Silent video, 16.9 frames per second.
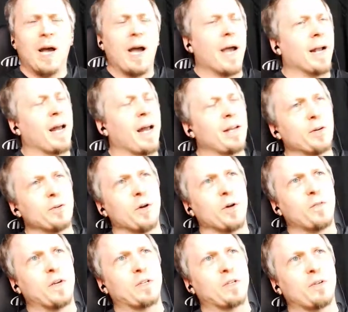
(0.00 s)
And I don't know
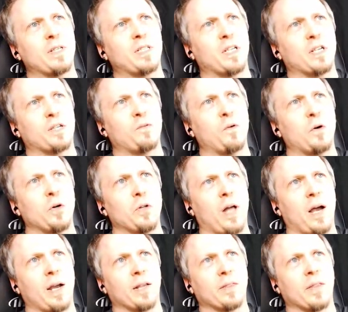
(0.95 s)
if it treats it as full
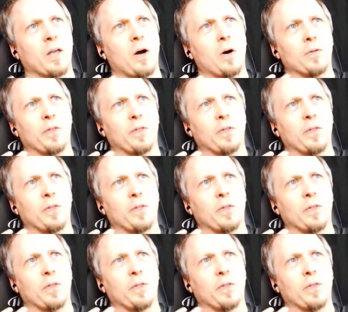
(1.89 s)
like, oh,